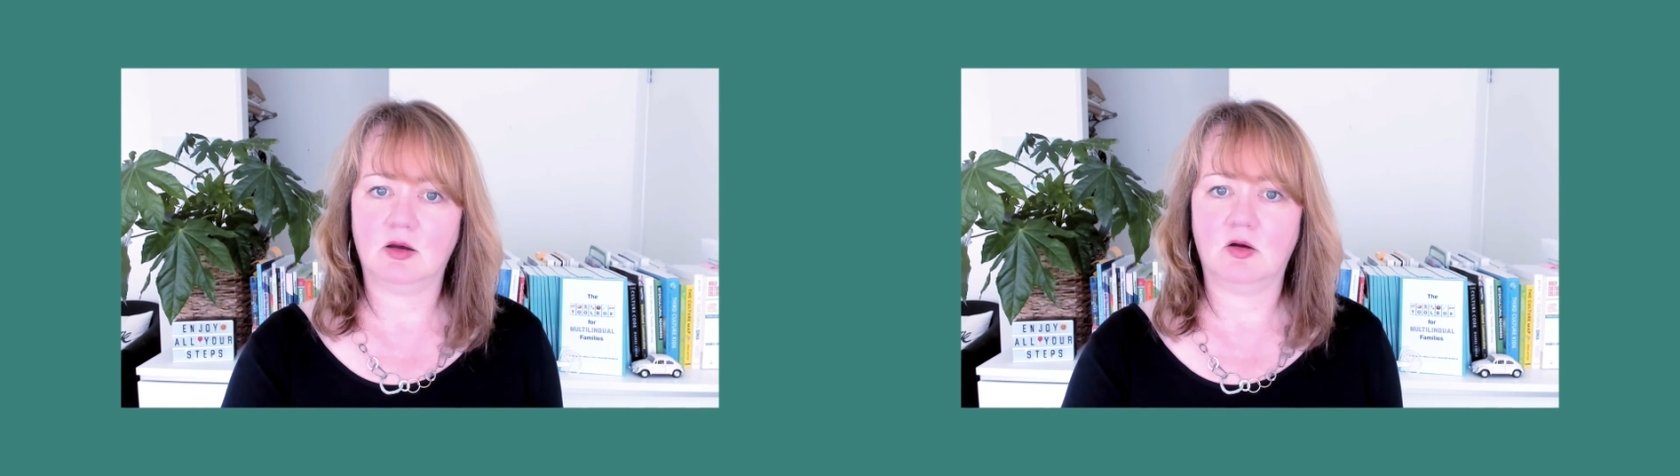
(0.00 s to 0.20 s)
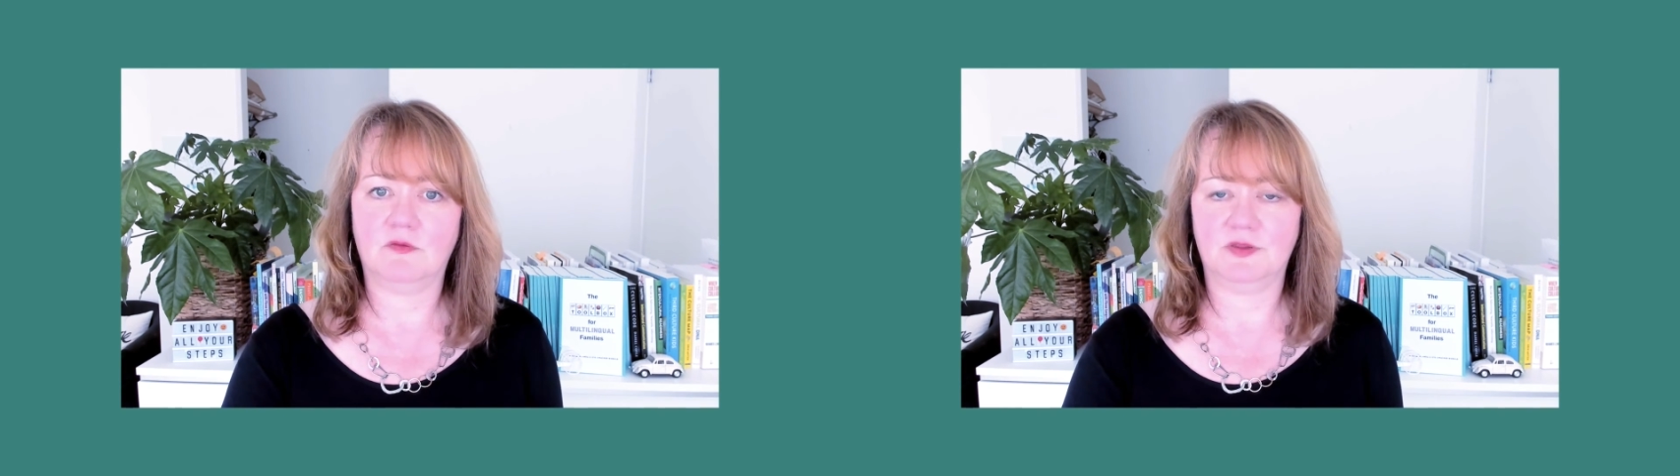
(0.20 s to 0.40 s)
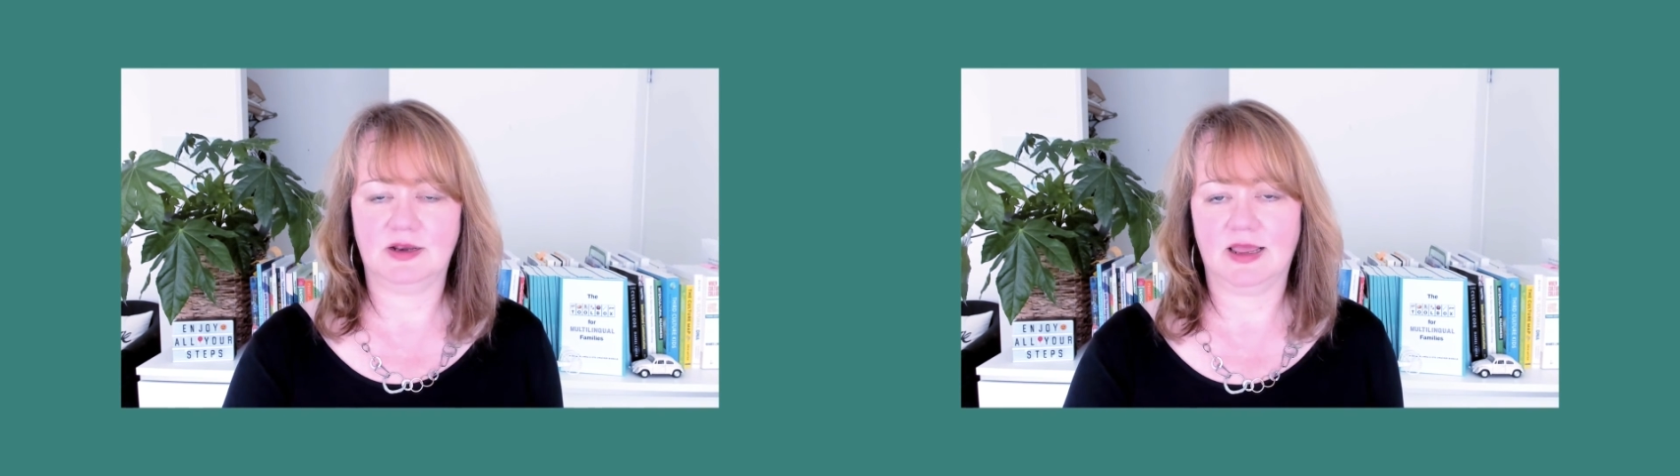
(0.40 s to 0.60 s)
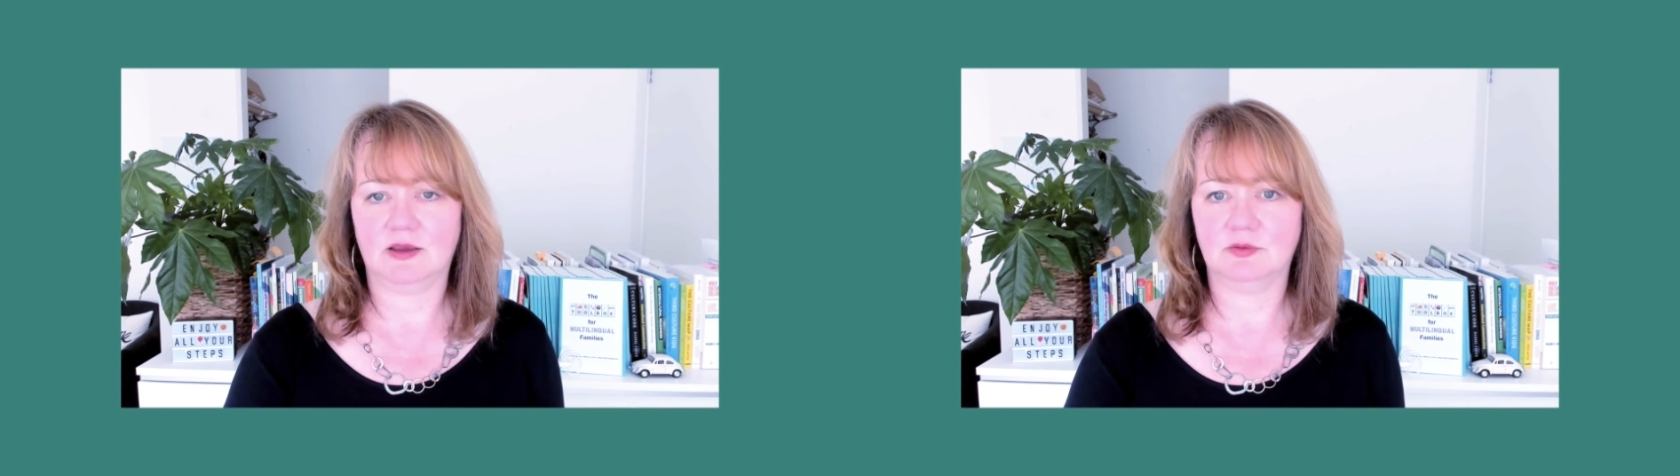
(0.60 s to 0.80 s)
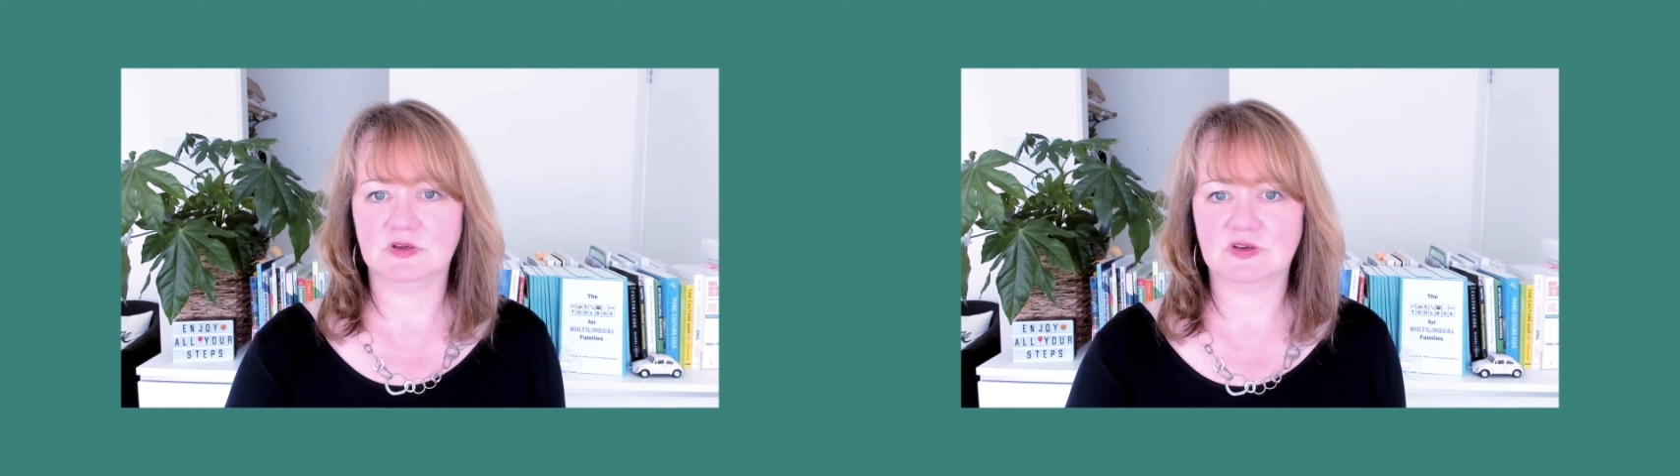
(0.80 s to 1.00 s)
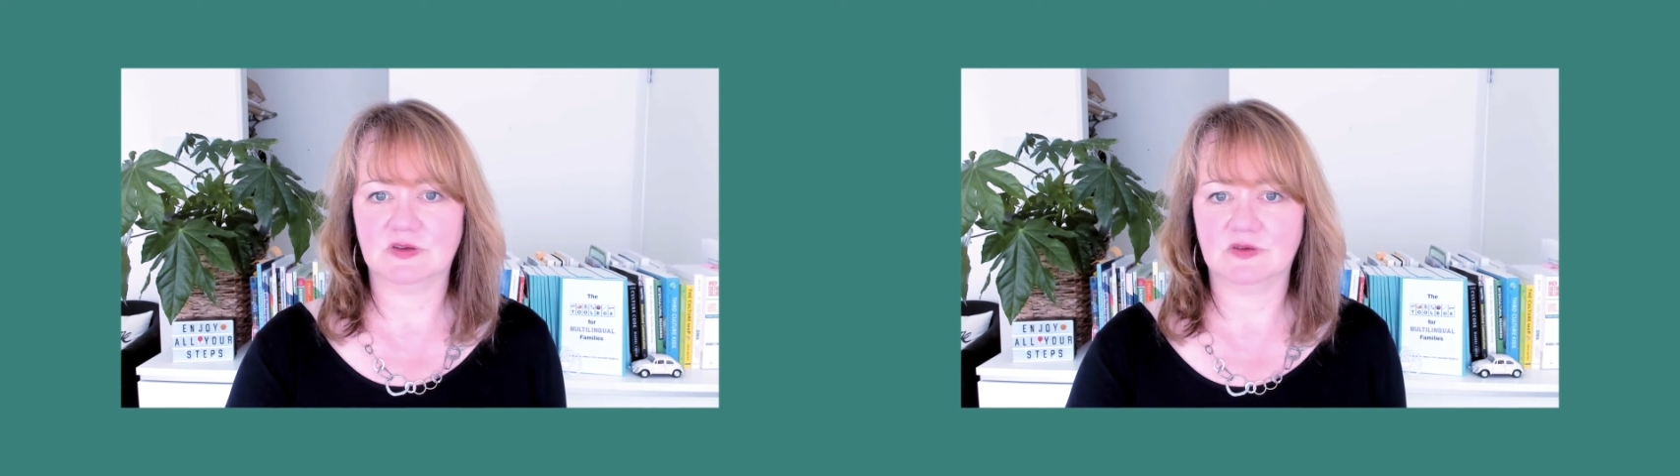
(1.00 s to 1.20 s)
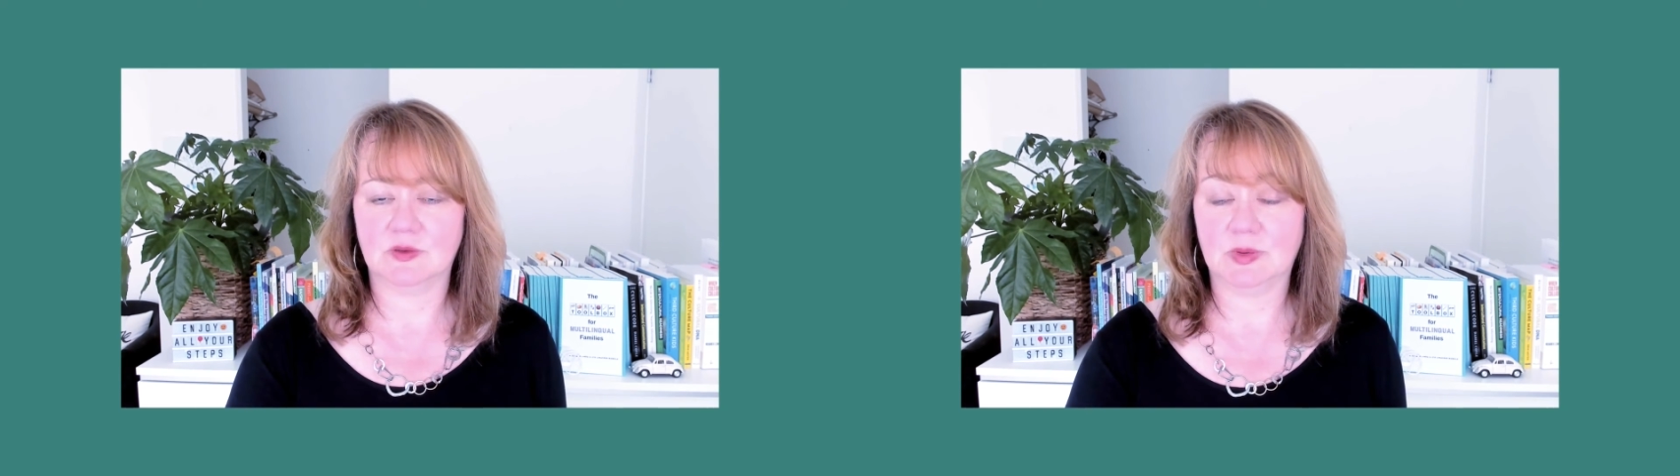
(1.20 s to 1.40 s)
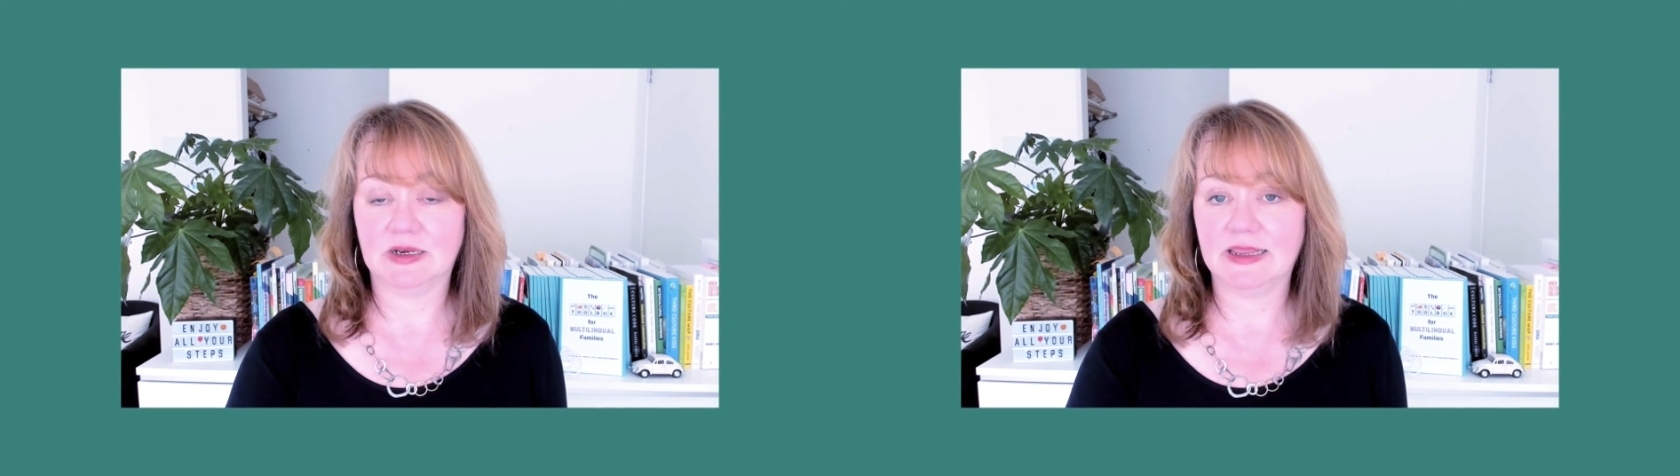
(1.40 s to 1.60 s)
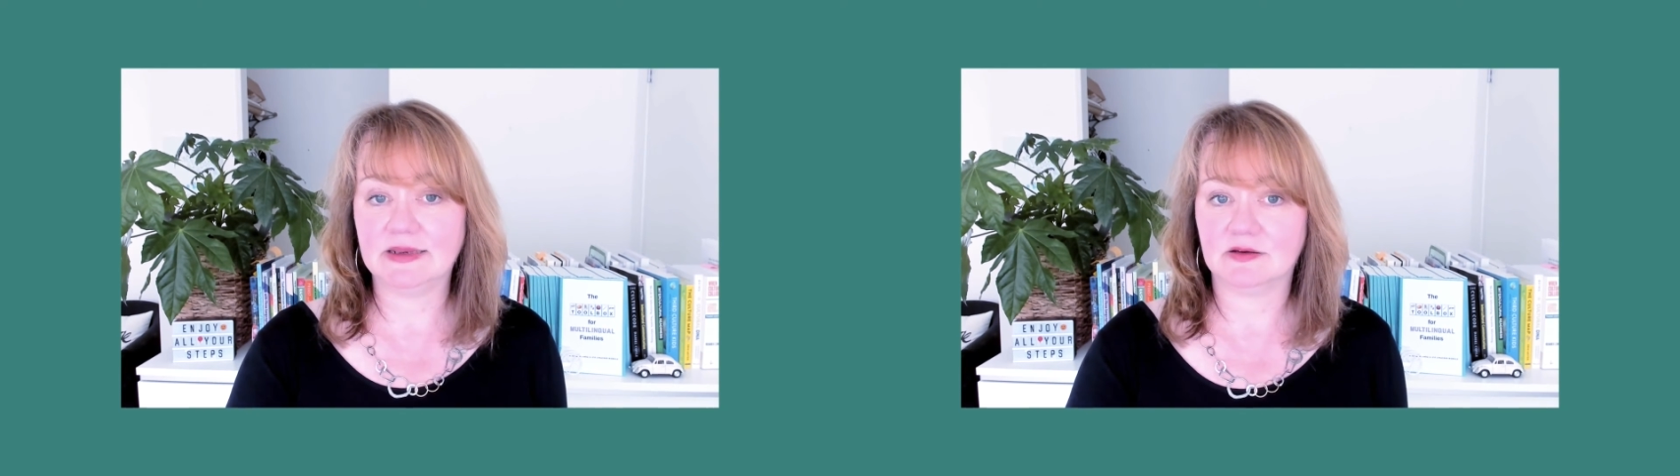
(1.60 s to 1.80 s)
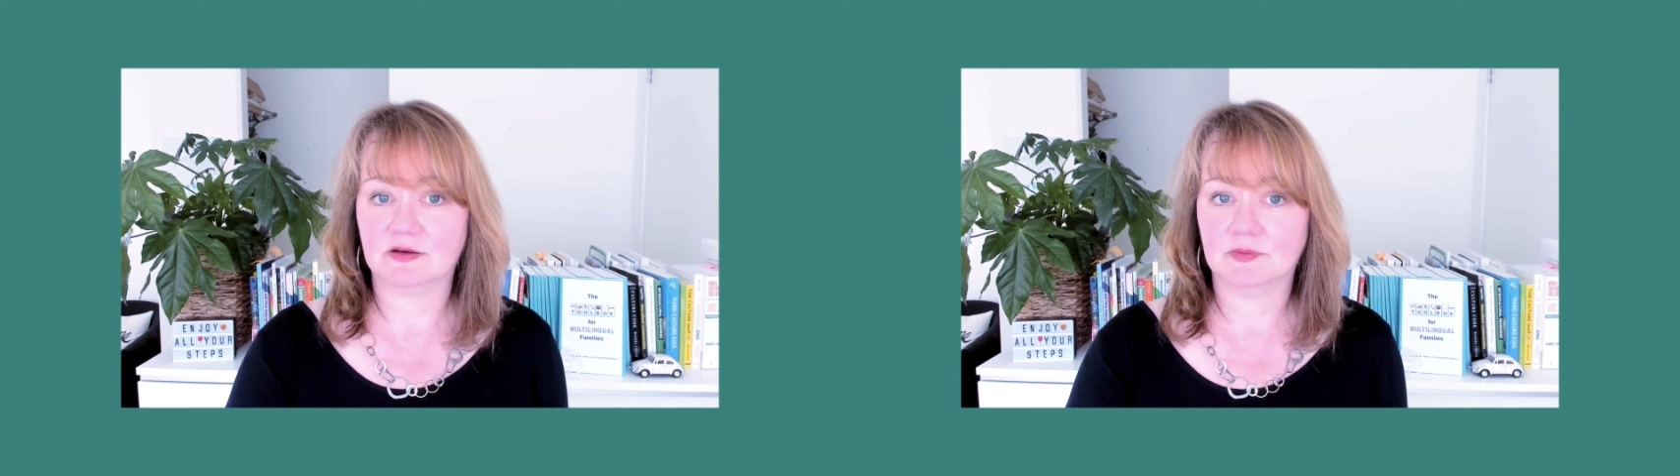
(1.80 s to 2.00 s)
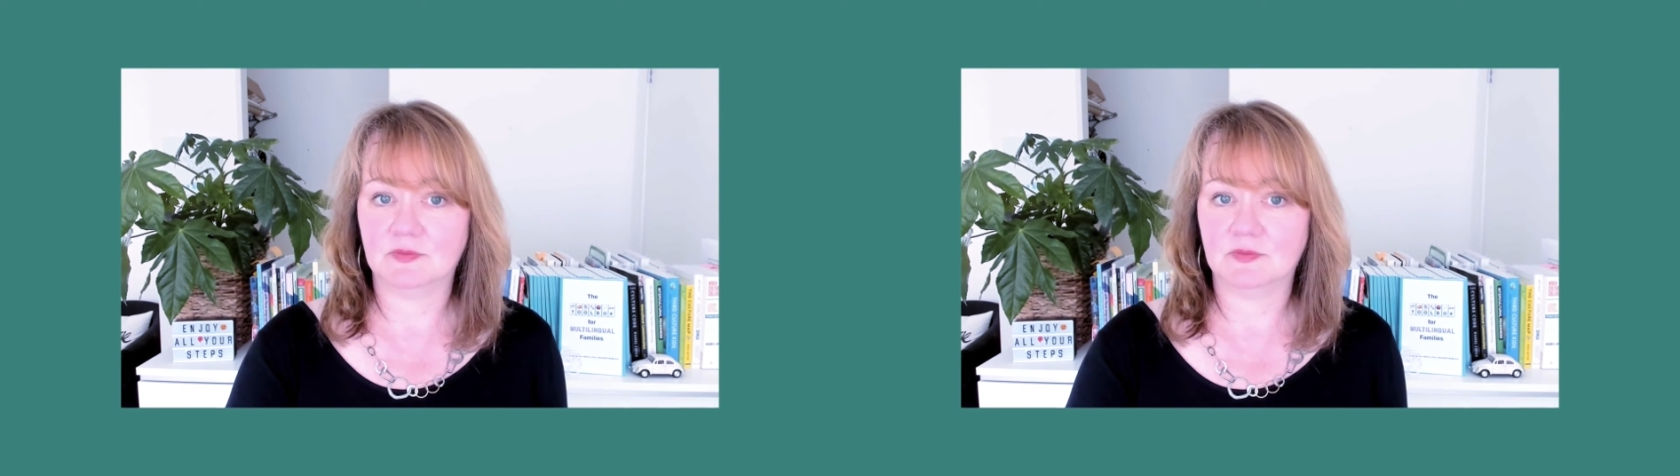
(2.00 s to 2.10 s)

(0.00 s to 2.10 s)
of the languages a bit later,